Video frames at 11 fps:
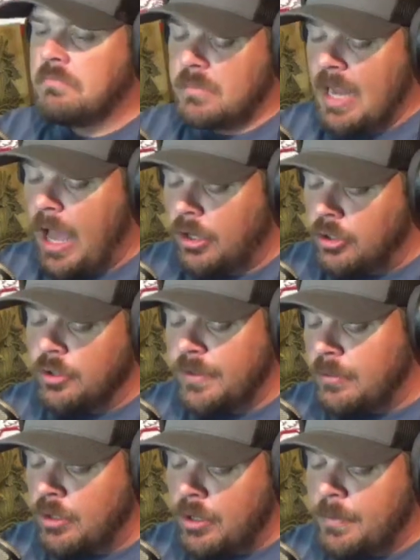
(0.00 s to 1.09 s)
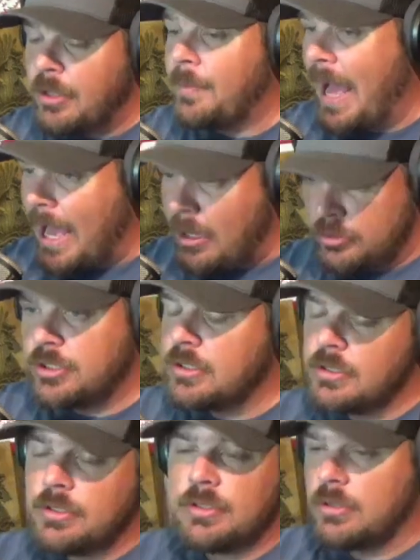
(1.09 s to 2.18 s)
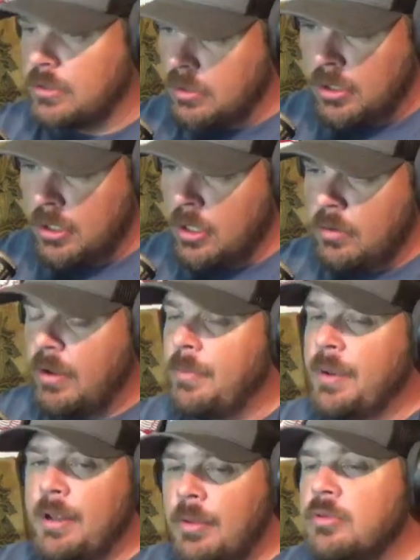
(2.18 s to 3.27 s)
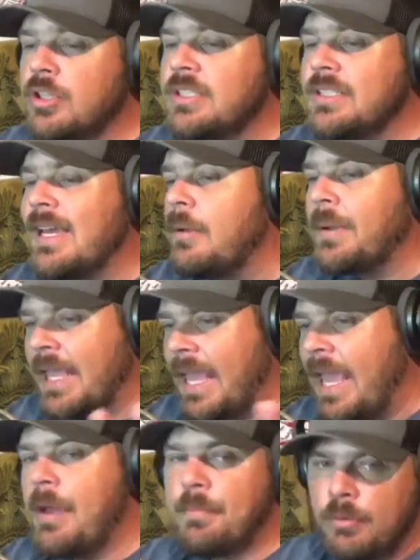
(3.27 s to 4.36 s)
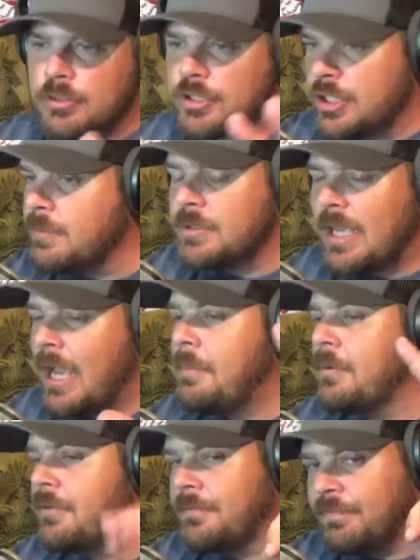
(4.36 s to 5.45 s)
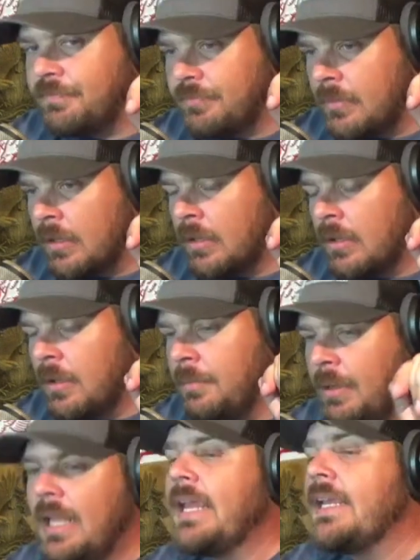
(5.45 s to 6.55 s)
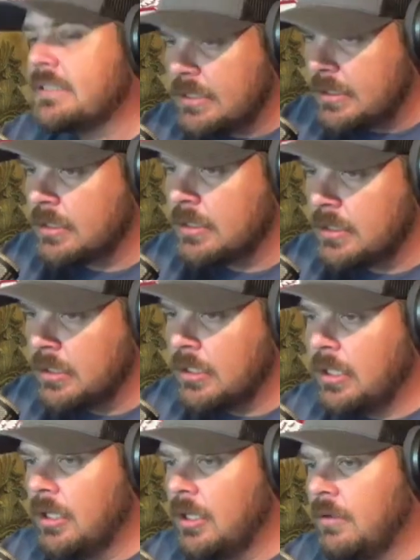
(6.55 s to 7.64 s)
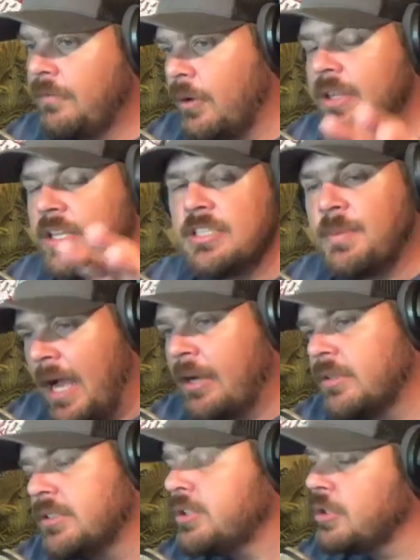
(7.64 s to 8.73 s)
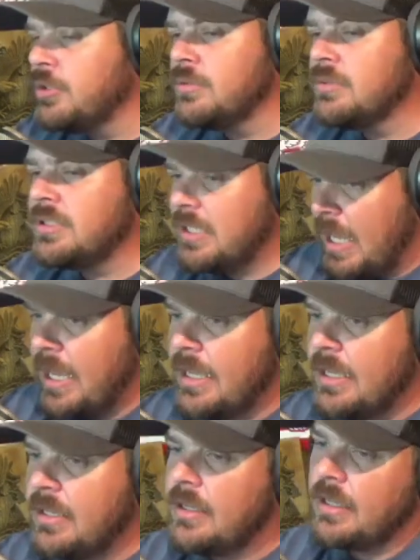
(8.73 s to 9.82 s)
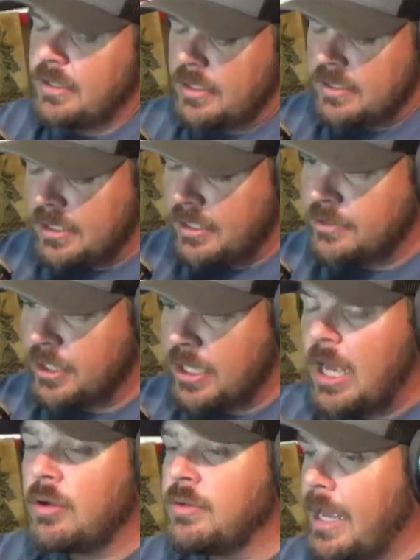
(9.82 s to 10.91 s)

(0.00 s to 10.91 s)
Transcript: Now, I don't know if they were going to build them houses or whatever, but it was going to set up a camp or some type of place for these migrants to stay in the city of Chicago.